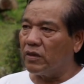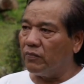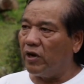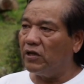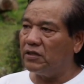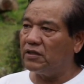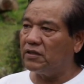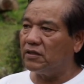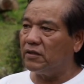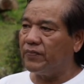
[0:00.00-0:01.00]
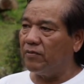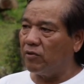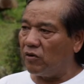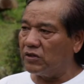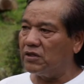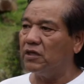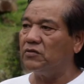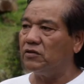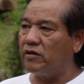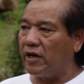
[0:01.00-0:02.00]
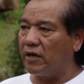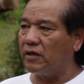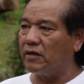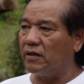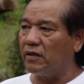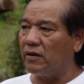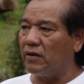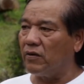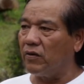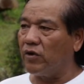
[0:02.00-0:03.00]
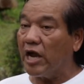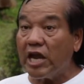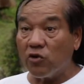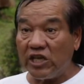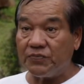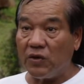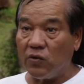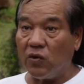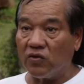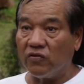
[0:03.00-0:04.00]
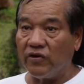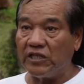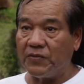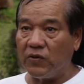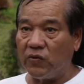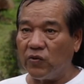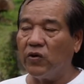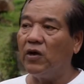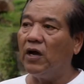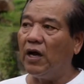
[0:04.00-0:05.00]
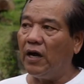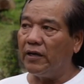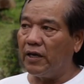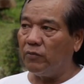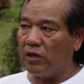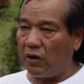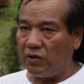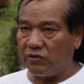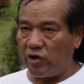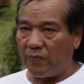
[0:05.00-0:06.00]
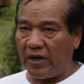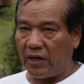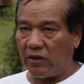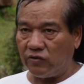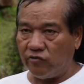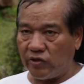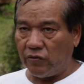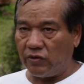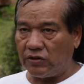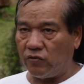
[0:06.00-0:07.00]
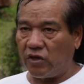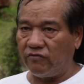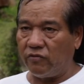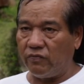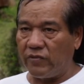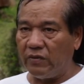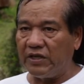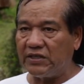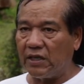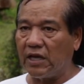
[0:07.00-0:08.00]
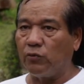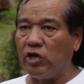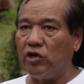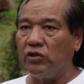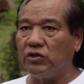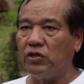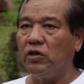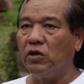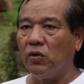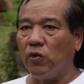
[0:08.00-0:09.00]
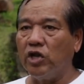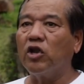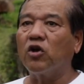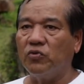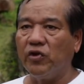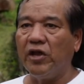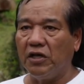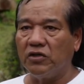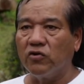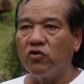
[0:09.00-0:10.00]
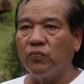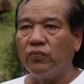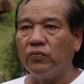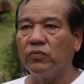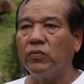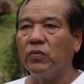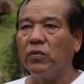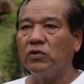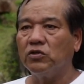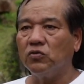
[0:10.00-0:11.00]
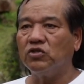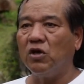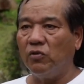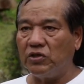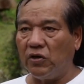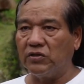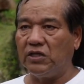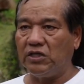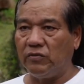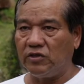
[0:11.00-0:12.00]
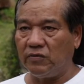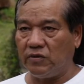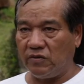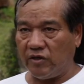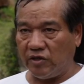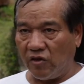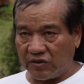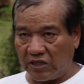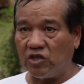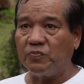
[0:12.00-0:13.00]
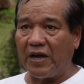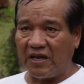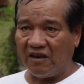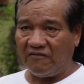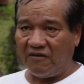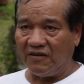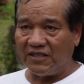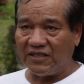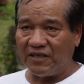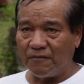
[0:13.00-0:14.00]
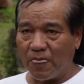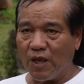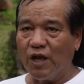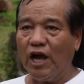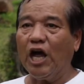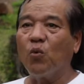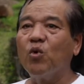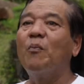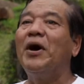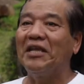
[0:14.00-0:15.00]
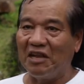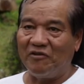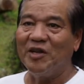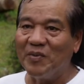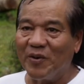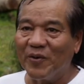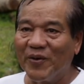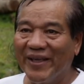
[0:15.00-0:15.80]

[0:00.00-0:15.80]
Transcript: the boys, people downstairs were trying, we're hearing noise below, a lot of noise below. And then, but that was a real panic. There was, there was one of our main mistake that we did not we did not come together as a group. So some of Dong says, some of us. So right? Dong says was panicking for us, and we were panicking for them now.